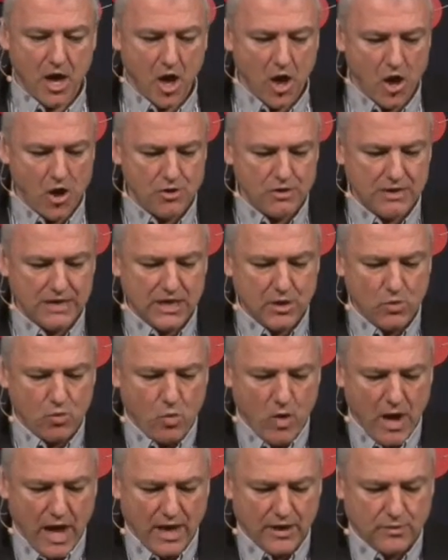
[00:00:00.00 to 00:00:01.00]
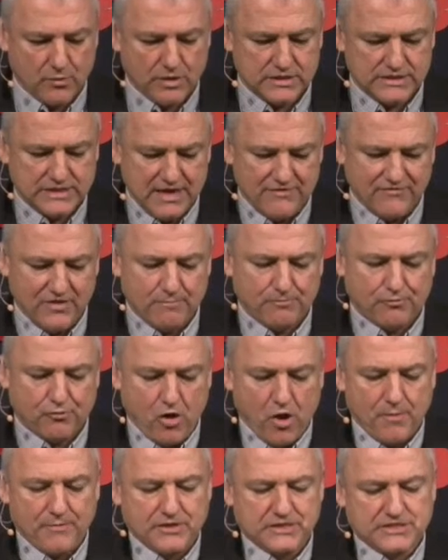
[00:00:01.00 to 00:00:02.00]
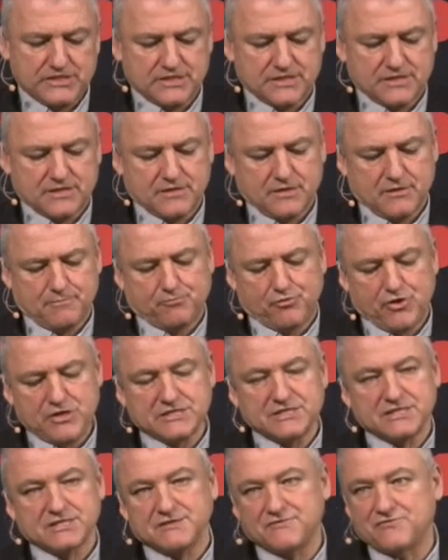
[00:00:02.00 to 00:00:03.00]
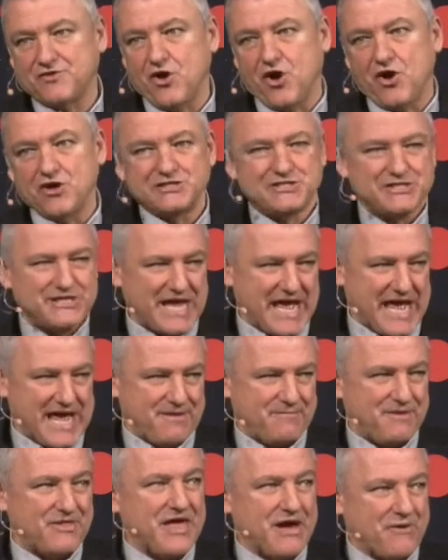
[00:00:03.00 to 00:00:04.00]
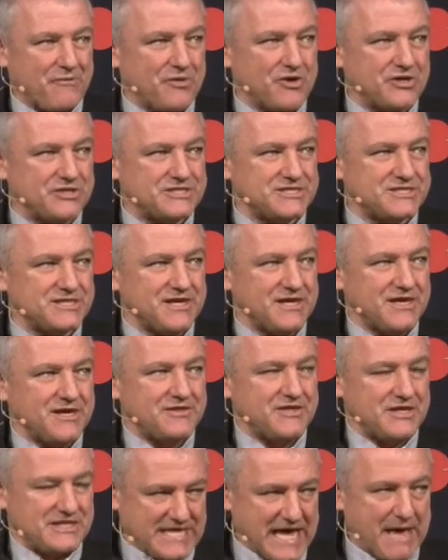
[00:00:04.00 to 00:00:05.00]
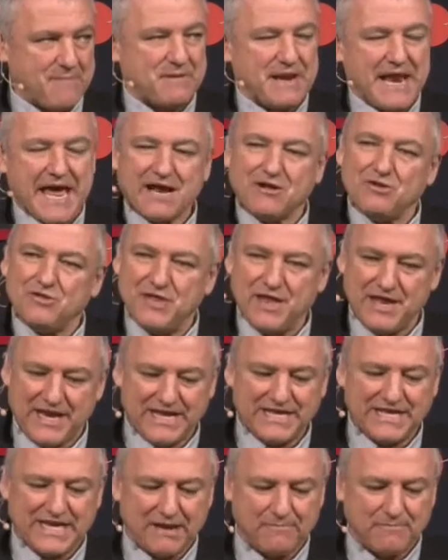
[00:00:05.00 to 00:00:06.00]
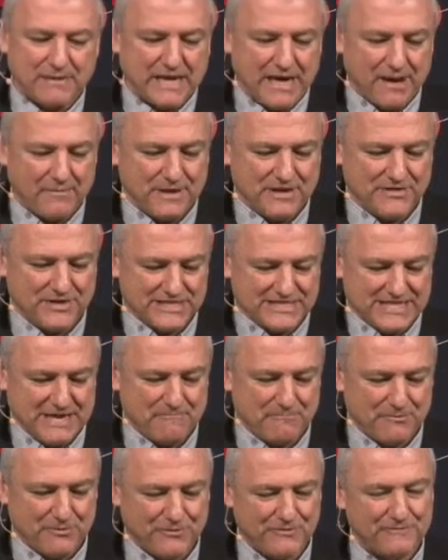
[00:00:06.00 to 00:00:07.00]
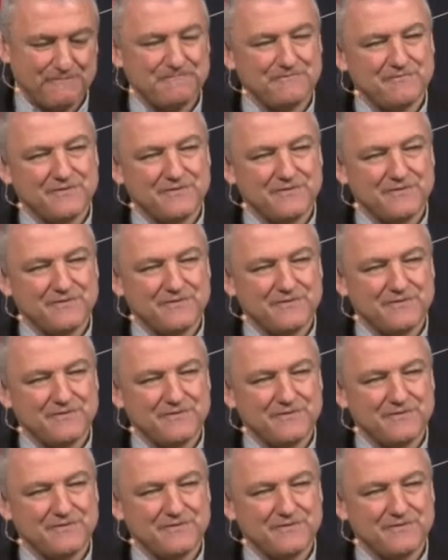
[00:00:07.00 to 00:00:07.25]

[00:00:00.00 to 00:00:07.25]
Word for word: only one was ever promised the presence of God's name, and that was the tabernacle that ended up becoming the temple.